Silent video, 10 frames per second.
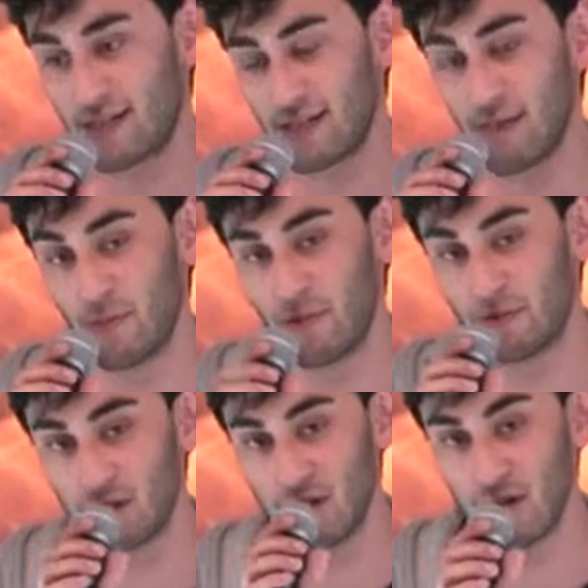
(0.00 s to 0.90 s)
does that
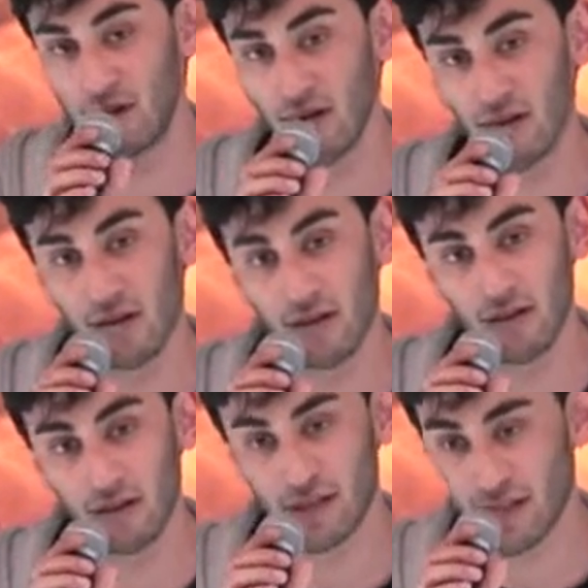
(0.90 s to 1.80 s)
belong to?
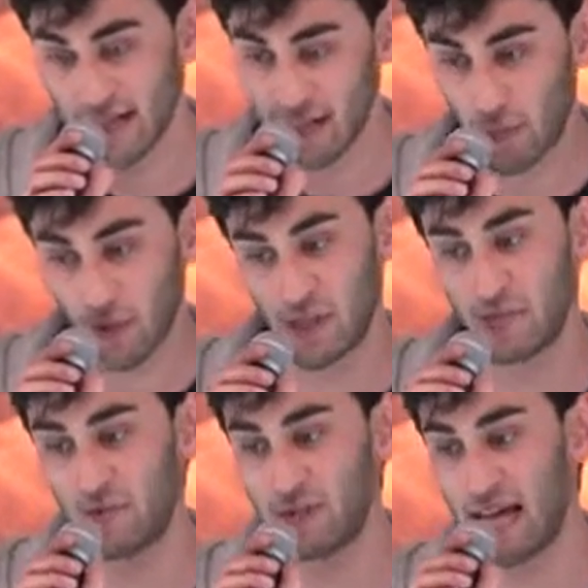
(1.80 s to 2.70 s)
Because is it
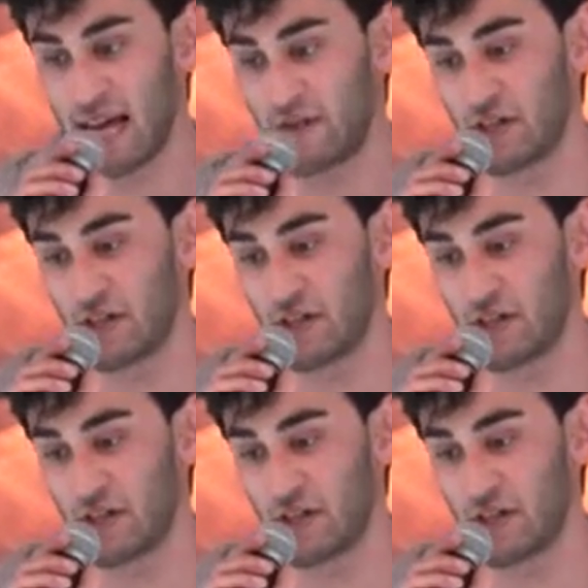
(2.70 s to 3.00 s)
possible to have a